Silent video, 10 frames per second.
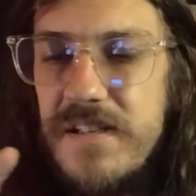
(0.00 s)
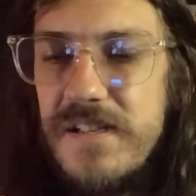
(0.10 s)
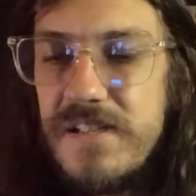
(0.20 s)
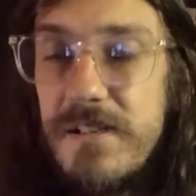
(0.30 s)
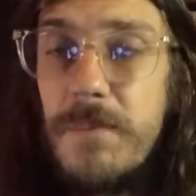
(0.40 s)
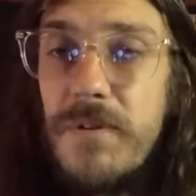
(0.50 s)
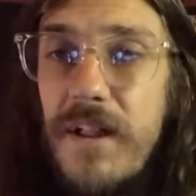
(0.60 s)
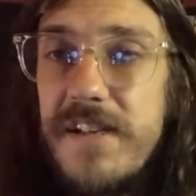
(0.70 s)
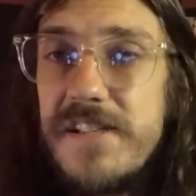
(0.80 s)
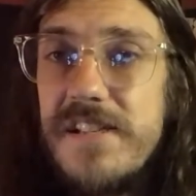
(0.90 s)

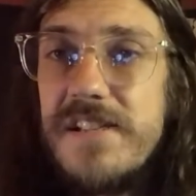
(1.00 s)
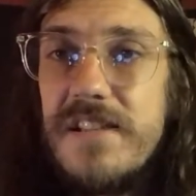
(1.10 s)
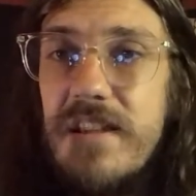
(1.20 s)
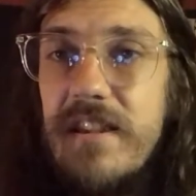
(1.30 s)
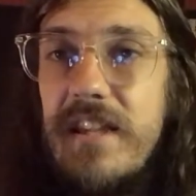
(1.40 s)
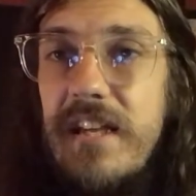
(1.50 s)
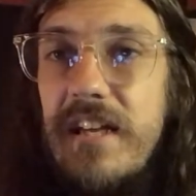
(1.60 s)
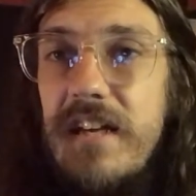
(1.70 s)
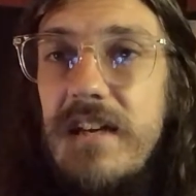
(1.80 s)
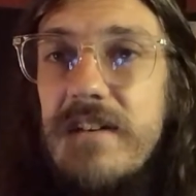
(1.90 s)
symbolizes
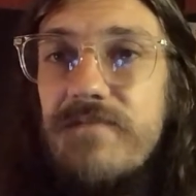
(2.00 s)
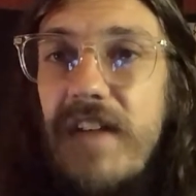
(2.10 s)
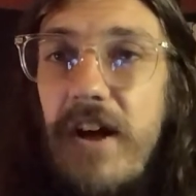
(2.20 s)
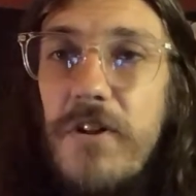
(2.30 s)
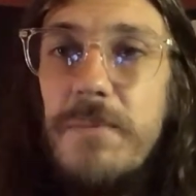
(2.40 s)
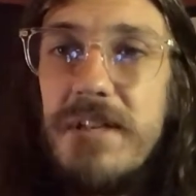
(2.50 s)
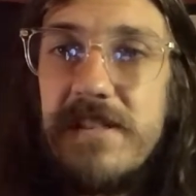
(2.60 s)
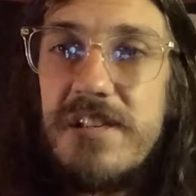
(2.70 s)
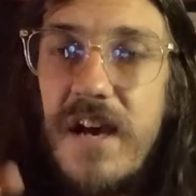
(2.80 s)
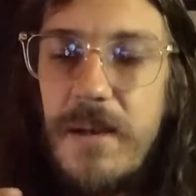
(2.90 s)
the
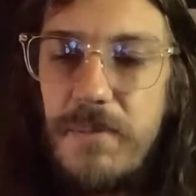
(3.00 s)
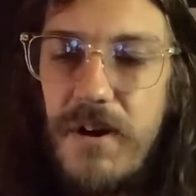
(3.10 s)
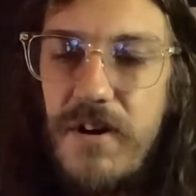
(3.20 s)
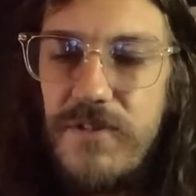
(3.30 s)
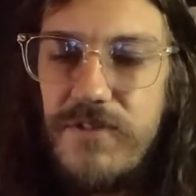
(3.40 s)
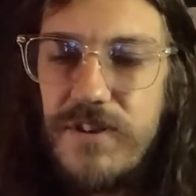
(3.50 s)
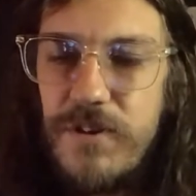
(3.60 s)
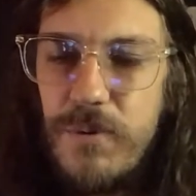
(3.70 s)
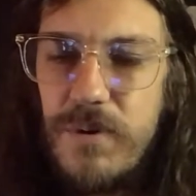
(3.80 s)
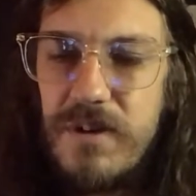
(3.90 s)
element type of
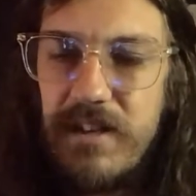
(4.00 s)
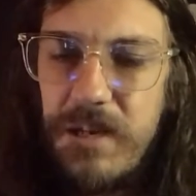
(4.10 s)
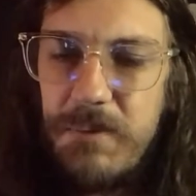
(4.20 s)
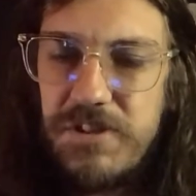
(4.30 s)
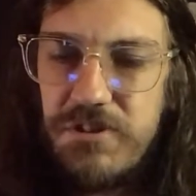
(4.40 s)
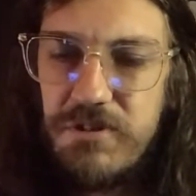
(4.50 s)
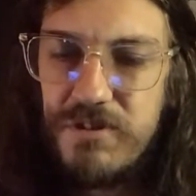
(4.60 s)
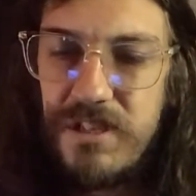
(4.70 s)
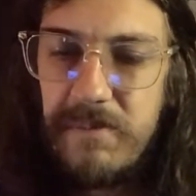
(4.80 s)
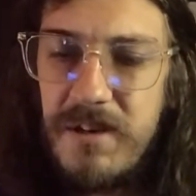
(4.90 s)
your dimensional
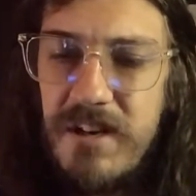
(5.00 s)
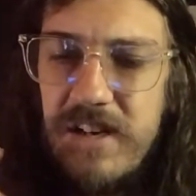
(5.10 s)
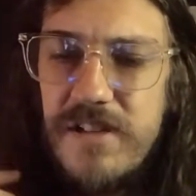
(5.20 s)
demon.